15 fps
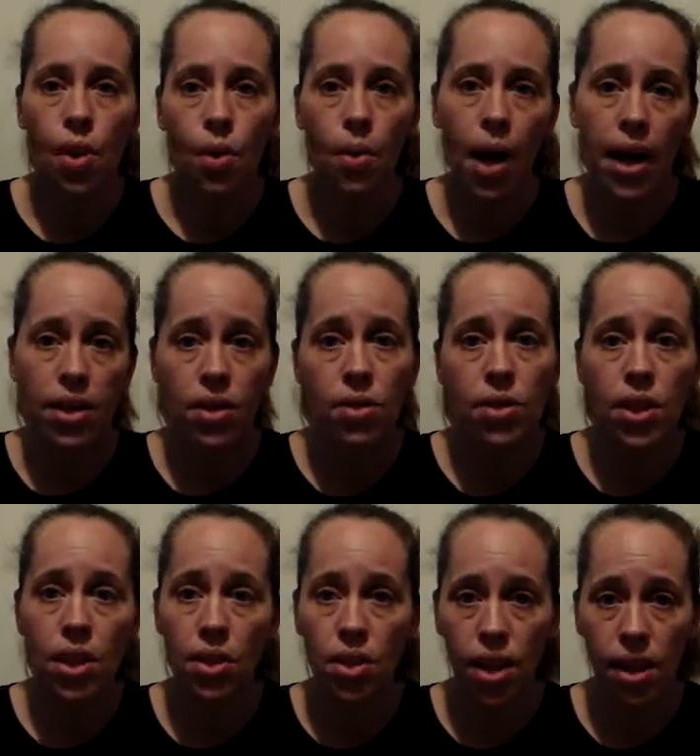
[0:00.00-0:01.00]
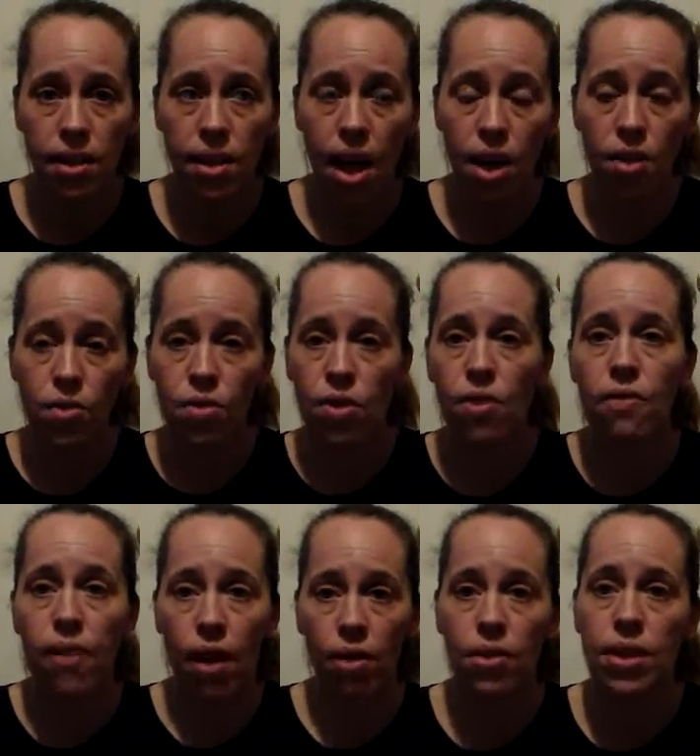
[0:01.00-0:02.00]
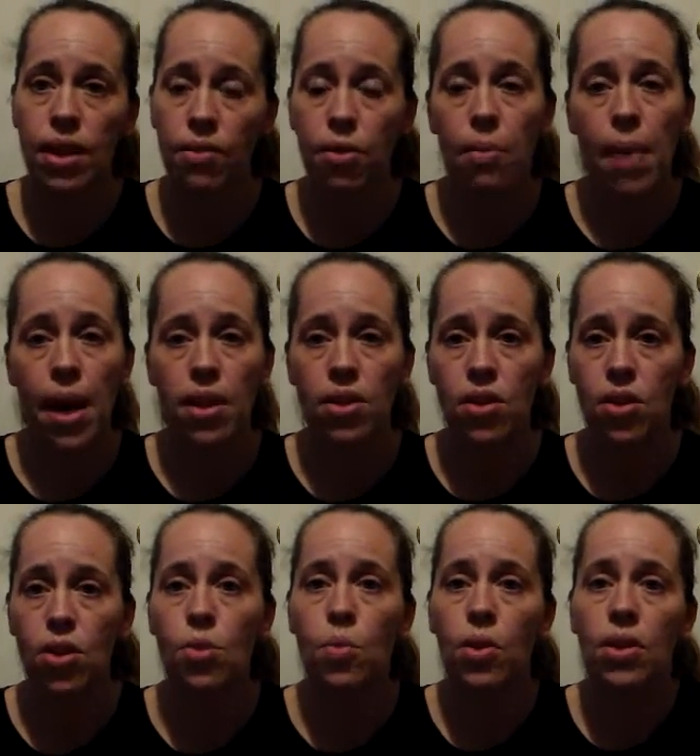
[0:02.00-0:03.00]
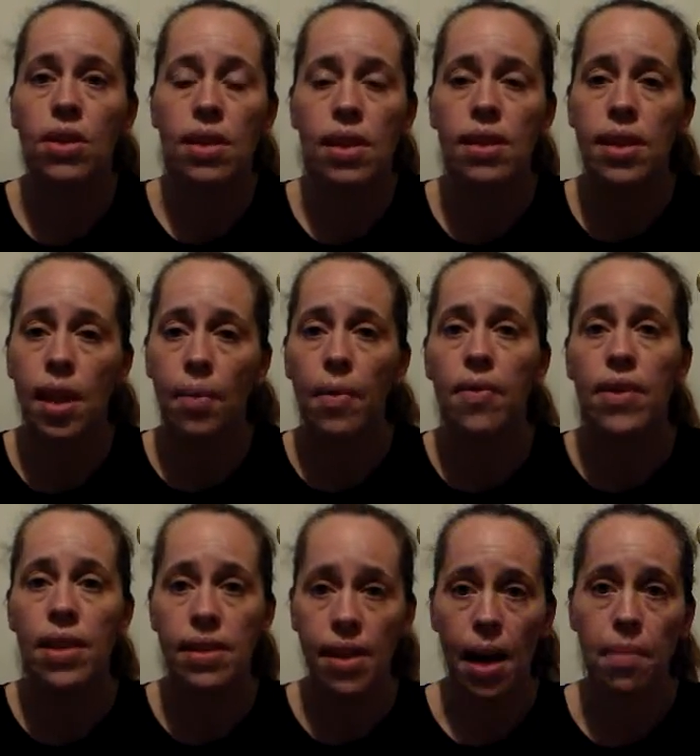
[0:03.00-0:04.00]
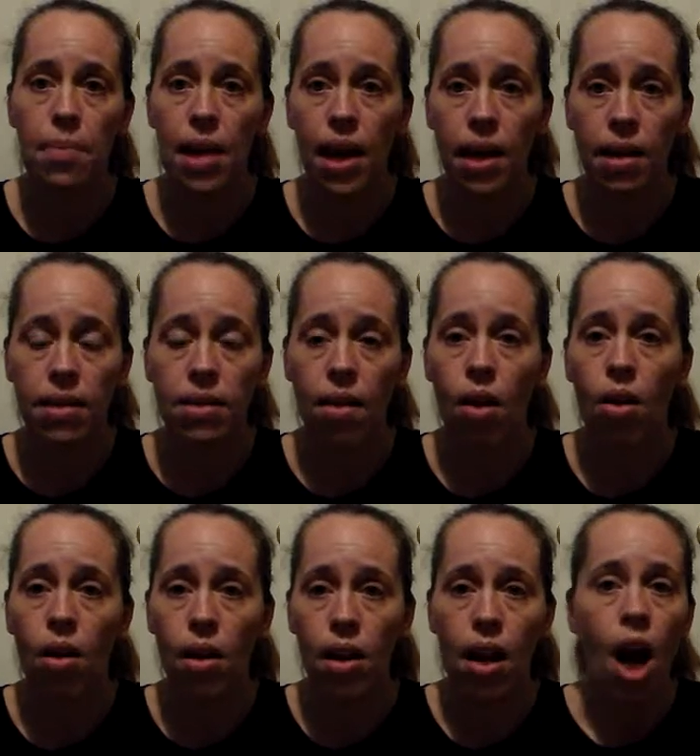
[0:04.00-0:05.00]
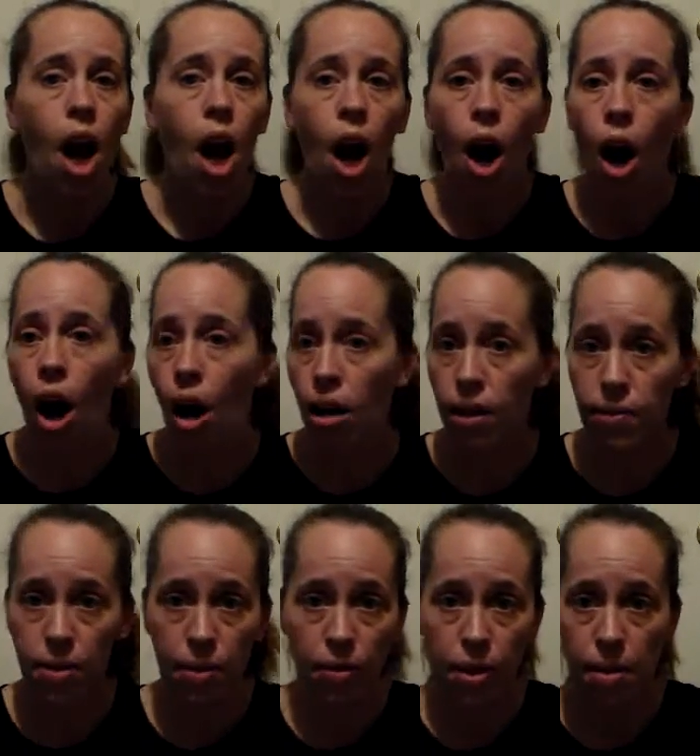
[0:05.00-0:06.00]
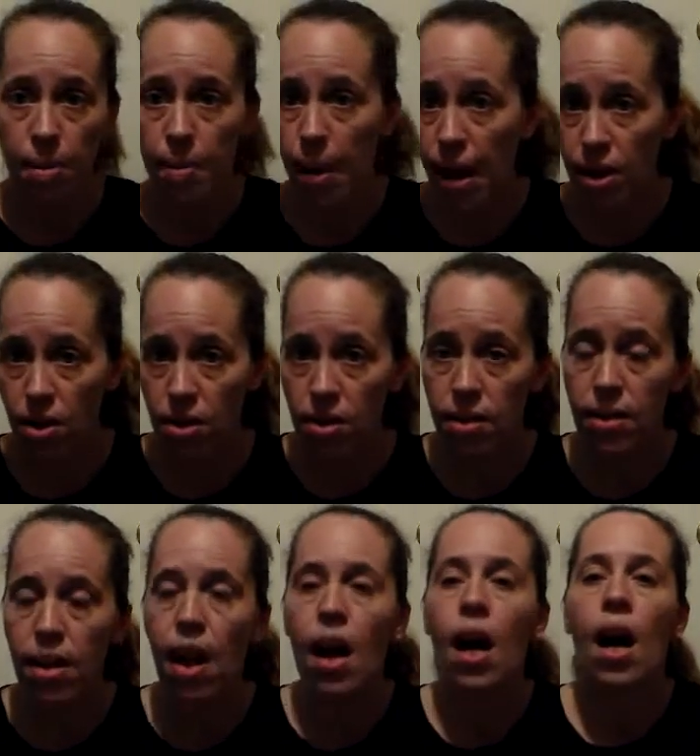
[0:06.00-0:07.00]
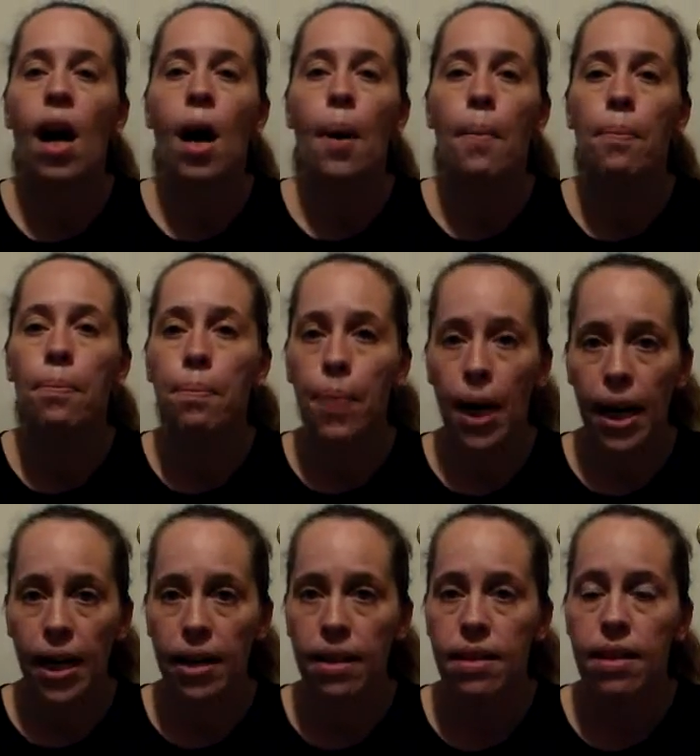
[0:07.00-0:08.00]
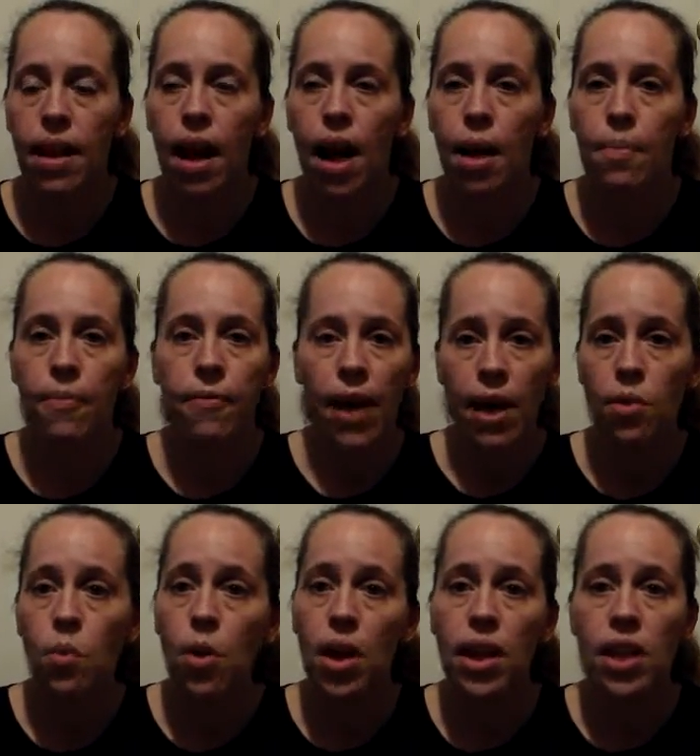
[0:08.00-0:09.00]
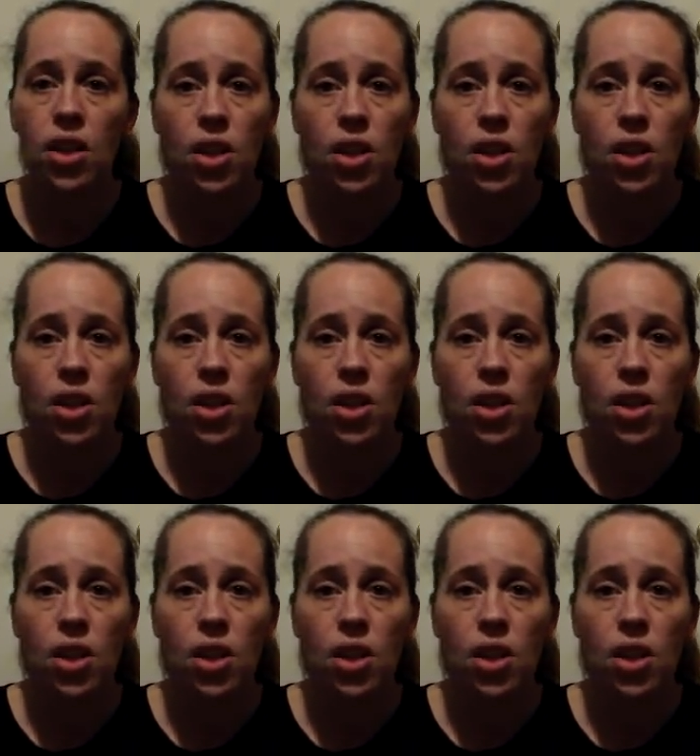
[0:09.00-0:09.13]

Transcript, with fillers: So I do suggest that you do follow several pages. You will see some of the same things on all of the freebie pages, but um, find